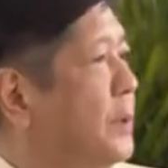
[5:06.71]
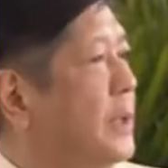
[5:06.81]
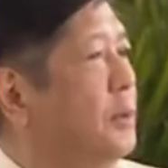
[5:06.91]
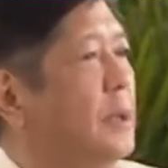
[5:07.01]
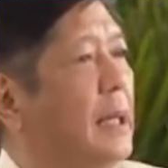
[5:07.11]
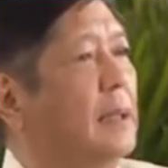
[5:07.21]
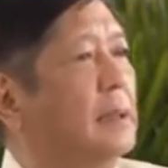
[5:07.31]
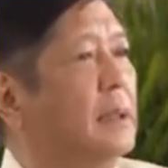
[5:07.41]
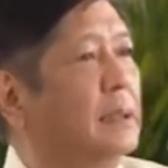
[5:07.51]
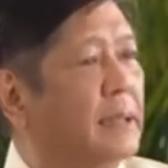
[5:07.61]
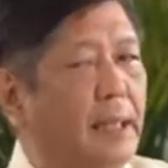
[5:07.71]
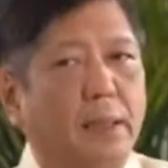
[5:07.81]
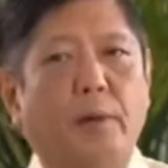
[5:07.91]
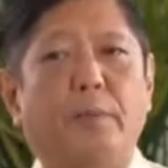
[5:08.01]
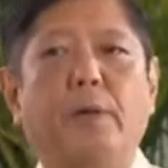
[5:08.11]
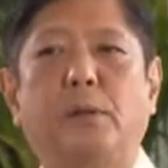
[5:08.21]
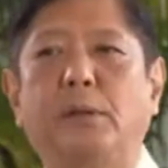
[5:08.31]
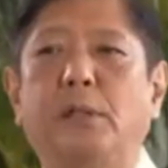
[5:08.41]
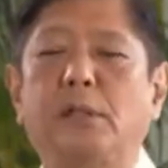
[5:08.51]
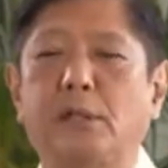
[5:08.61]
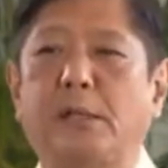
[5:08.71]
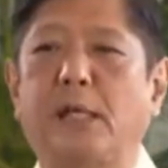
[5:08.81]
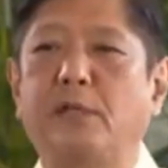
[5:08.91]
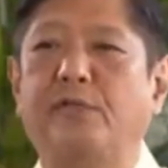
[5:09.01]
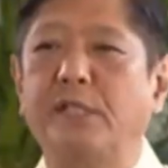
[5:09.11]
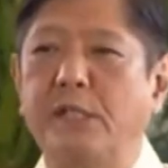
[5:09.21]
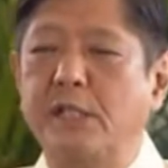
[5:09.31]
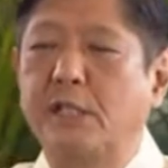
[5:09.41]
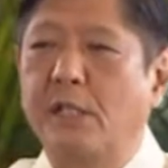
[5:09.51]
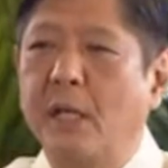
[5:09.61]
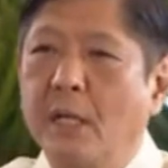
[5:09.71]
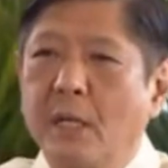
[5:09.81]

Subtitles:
we will undertake on these state visits